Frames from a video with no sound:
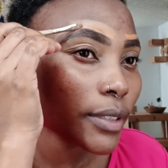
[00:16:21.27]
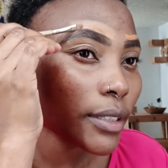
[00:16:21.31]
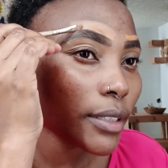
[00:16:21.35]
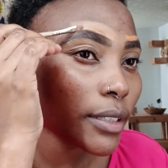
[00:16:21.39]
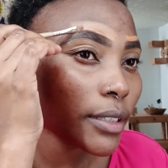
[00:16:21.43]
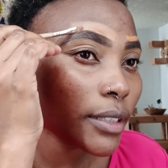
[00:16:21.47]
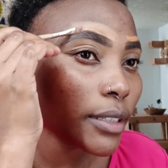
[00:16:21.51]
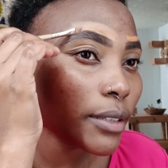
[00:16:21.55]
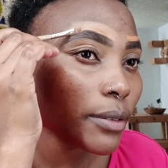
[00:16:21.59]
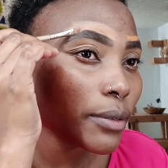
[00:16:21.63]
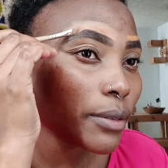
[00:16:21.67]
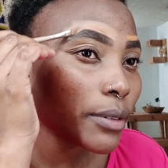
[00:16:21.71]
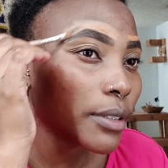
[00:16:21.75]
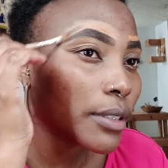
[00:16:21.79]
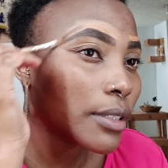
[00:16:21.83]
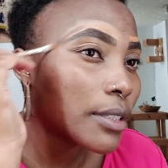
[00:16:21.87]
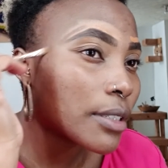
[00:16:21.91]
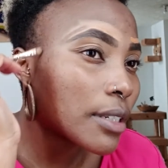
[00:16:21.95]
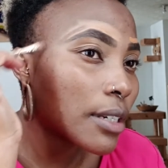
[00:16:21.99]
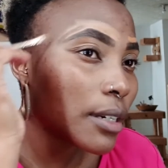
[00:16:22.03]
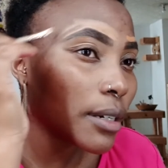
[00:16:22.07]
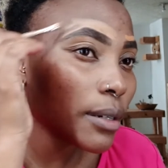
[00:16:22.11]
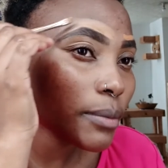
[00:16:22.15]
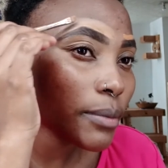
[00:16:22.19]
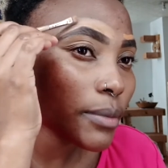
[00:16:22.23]
And then when
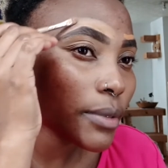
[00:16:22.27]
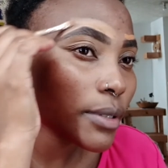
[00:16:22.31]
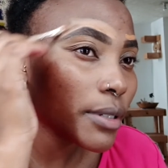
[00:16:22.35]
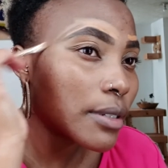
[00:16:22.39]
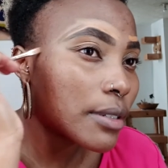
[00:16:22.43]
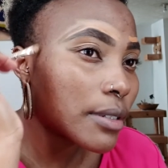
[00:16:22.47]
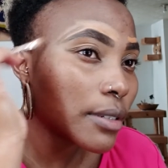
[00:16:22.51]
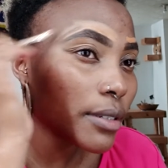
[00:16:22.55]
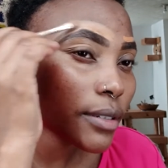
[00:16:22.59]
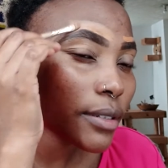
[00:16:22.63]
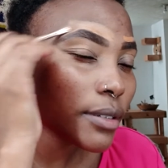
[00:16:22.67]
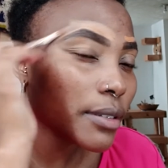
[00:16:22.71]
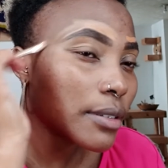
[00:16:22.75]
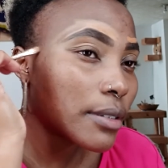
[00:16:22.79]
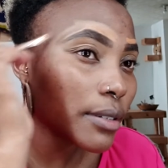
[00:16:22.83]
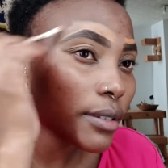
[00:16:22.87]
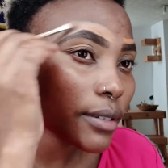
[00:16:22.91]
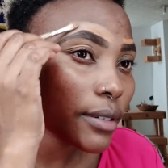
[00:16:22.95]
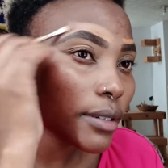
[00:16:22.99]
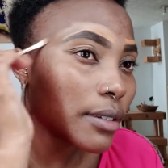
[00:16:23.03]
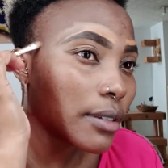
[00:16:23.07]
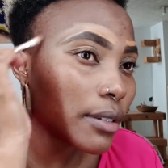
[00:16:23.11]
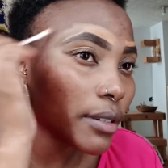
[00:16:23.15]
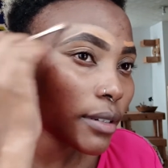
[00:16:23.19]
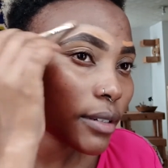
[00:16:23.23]
it comes,
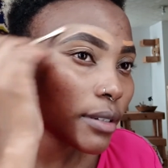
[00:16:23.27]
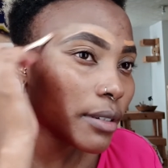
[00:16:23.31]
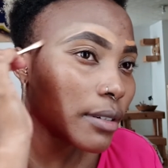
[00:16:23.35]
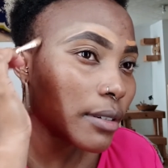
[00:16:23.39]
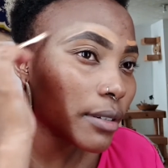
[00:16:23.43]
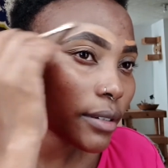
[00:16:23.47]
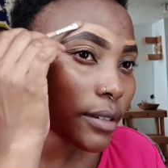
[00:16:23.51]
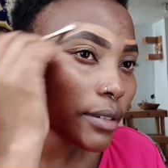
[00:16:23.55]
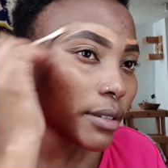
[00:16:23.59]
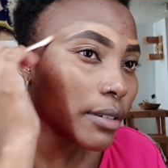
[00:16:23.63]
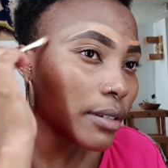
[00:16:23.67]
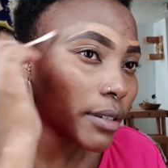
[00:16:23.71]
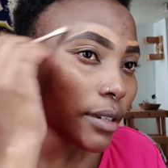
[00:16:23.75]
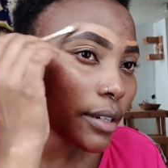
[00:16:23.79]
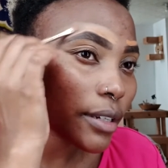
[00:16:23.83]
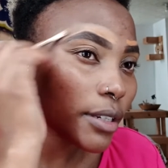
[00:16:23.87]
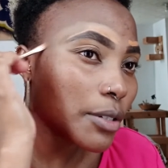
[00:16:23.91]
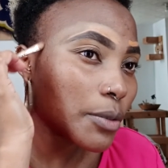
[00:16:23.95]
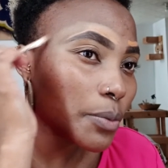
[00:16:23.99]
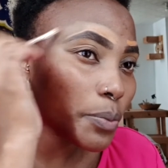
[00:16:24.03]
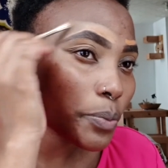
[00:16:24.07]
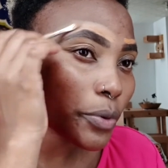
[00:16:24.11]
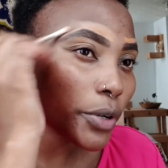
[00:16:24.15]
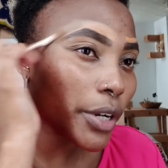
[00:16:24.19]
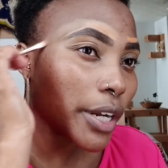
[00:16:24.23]
I
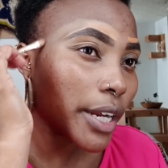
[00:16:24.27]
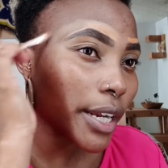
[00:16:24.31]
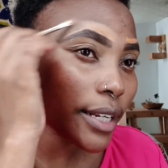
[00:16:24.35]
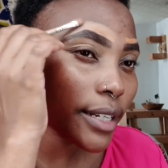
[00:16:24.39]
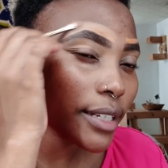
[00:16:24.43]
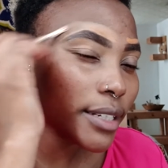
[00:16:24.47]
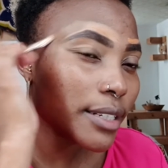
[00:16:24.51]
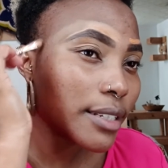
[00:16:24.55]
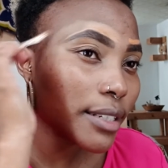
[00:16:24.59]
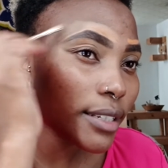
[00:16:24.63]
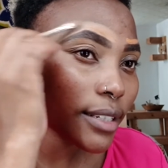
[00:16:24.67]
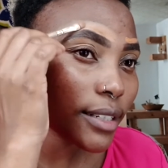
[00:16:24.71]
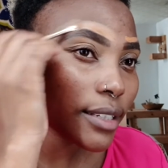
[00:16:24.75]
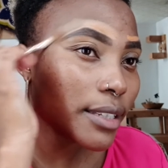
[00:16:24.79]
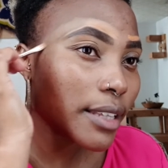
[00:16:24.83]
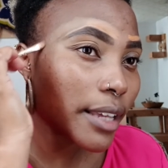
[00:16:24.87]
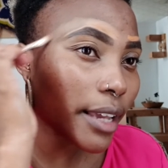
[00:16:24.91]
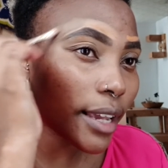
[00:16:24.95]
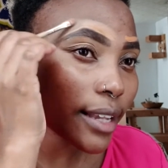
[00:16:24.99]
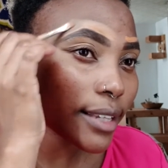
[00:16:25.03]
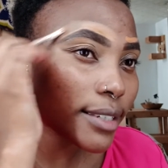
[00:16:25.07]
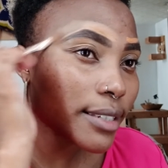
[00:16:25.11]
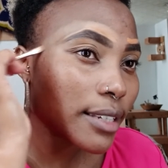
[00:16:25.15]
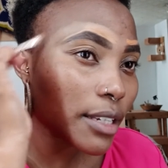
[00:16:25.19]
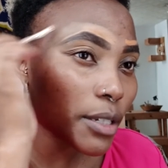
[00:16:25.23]
spread the
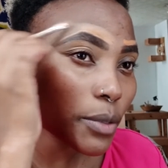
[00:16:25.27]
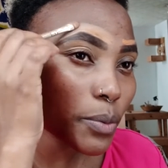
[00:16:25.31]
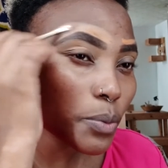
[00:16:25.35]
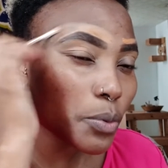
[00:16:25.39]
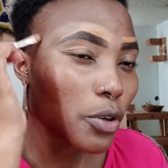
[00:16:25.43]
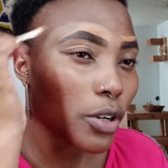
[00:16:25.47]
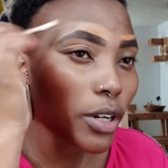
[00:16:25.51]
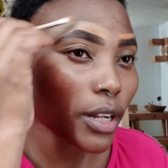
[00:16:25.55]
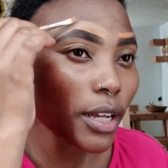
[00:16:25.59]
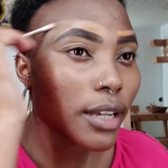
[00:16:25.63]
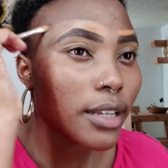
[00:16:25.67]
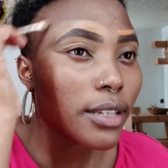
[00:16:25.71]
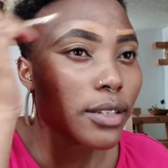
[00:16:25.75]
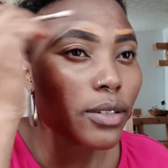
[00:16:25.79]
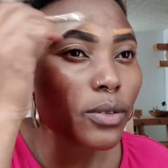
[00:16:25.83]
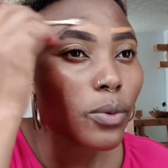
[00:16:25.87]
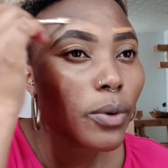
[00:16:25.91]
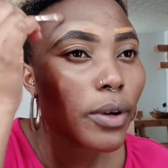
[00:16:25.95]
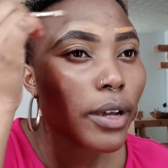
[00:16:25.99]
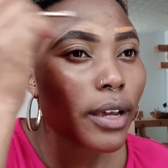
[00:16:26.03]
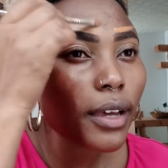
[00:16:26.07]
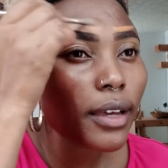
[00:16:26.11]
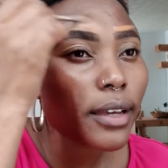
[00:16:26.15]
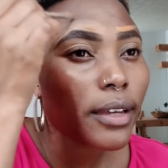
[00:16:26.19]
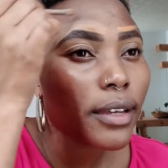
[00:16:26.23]
excess products
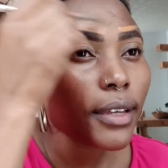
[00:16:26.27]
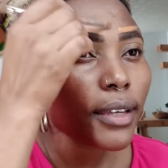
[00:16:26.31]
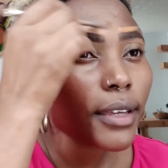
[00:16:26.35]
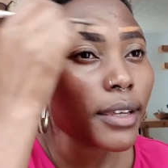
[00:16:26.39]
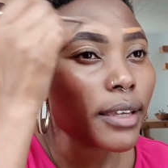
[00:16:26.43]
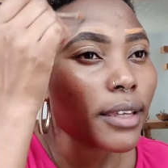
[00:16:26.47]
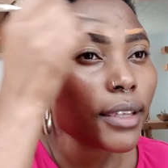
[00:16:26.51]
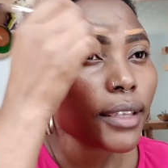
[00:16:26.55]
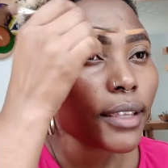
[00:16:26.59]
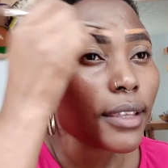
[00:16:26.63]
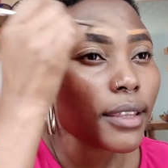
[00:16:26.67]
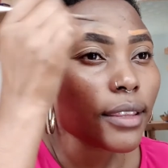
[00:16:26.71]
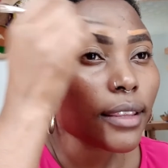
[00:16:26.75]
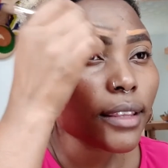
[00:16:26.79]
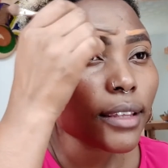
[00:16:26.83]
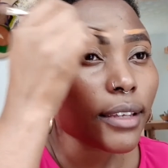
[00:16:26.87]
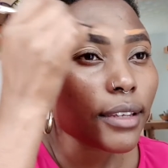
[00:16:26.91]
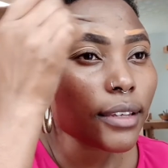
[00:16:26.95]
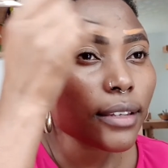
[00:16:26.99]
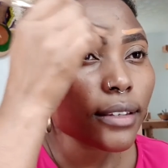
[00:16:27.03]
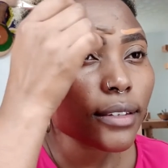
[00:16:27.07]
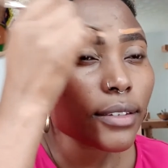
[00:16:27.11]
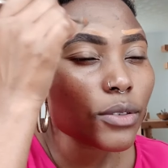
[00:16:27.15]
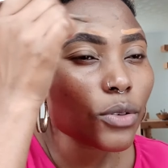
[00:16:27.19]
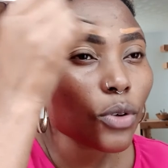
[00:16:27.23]
where
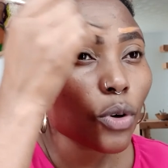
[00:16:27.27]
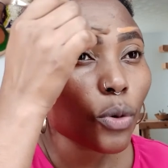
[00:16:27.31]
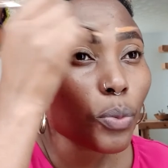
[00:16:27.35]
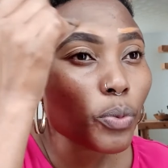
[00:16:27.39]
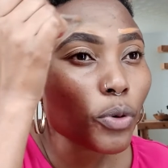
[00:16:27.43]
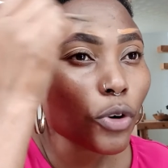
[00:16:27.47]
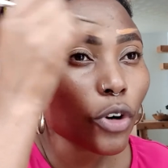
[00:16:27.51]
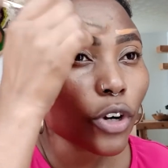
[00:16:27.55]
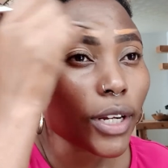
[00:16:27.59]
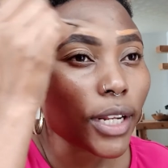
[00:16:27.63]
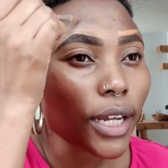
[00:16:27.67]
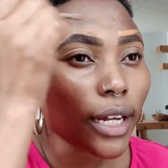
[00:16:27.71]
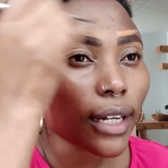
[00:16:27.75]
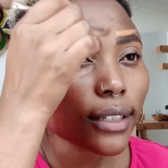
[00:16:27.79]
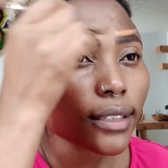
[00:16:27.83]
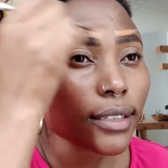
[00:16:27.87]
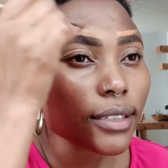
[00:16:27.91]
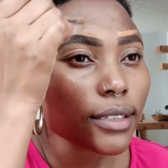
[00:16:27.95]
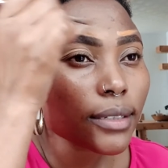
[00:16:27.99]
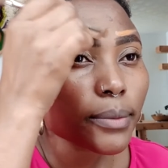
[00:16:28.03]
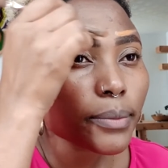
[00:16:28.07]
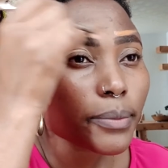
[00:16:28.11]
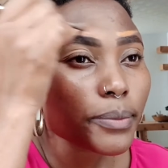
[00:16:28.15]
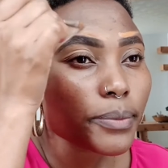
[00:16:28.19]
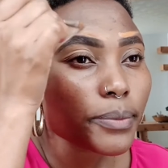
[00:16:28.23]
there is no product.